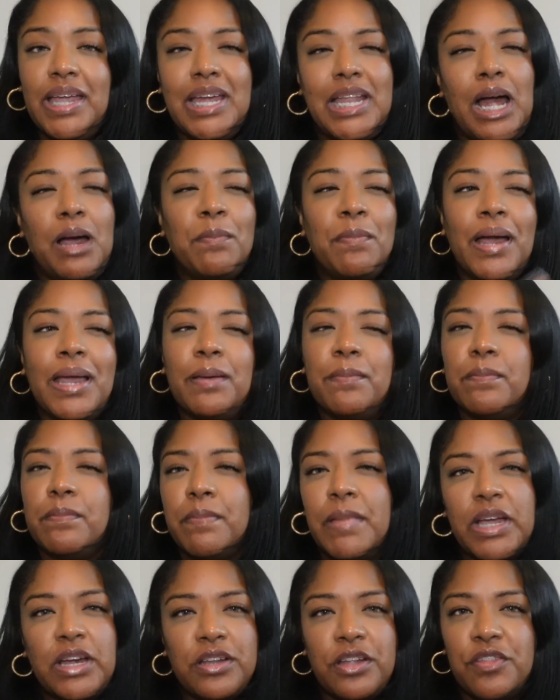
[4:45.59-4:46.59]
And I might
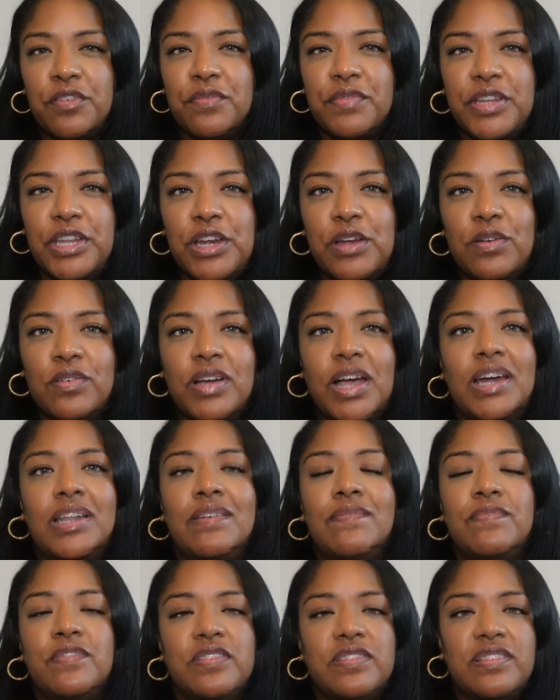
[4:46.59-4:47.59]
make another video kind
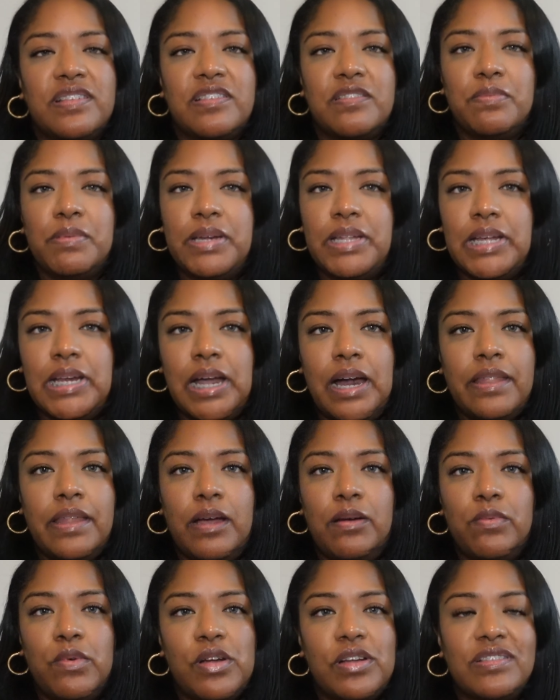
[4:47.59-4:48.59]
of just explaining how
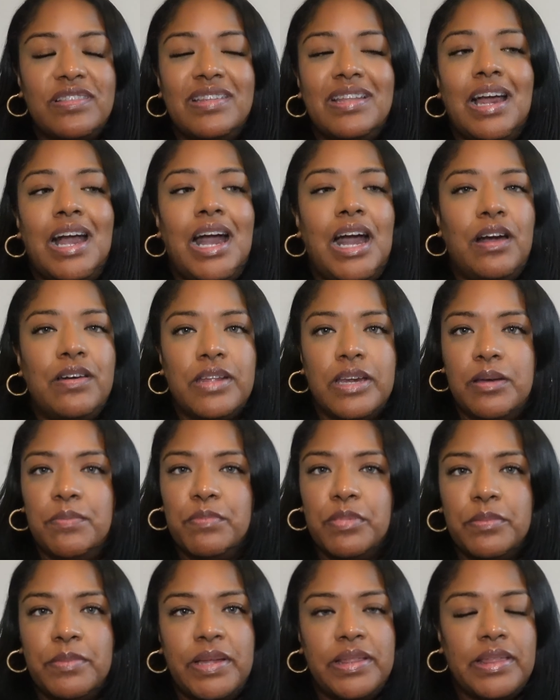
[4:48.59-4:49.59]
that works and how to
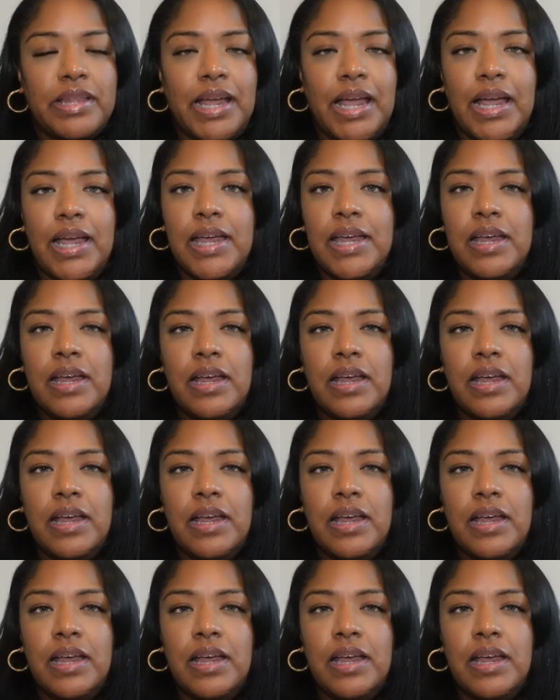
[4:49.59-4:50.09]
implement that